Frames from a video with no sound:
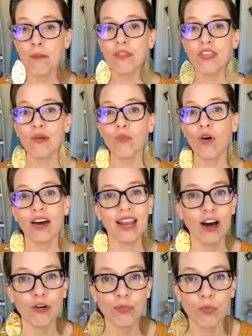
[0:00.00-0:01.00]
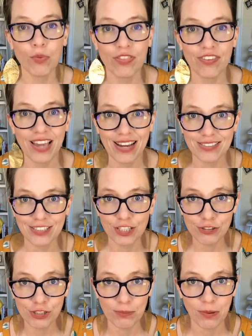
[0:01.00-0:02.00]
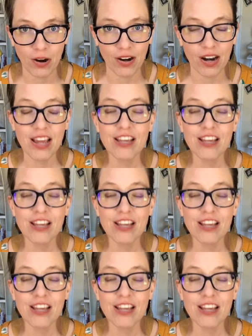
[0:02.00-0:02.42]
but they want help with the execution part.